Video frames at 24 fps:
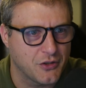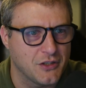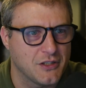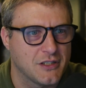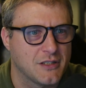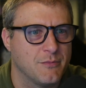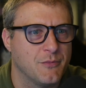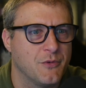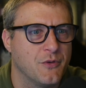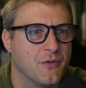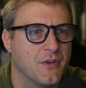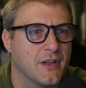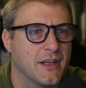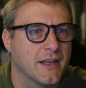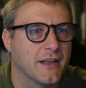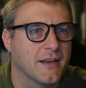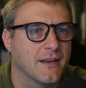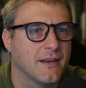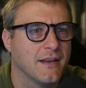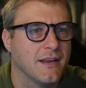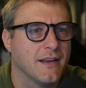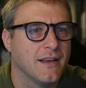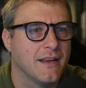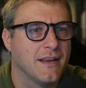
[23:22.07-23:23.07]
smoothing
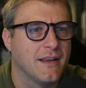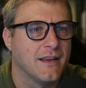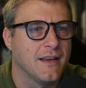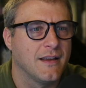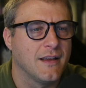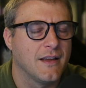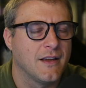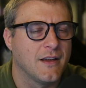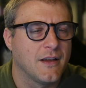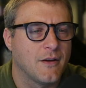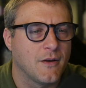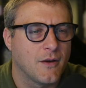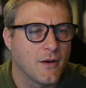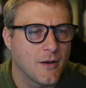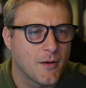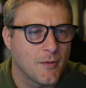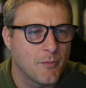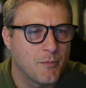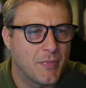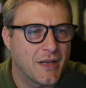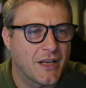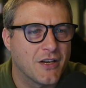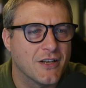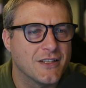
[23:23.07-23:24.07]

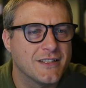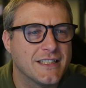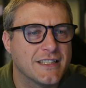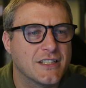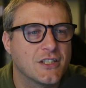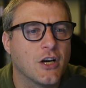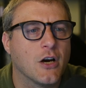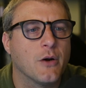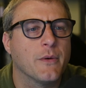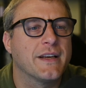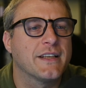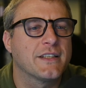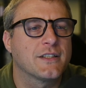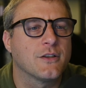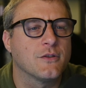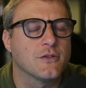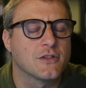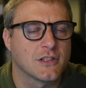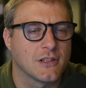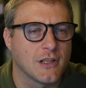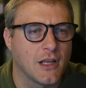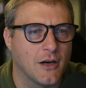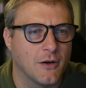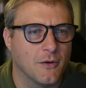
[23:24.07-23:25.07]
because it's going so
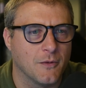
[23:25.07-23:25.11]
slow.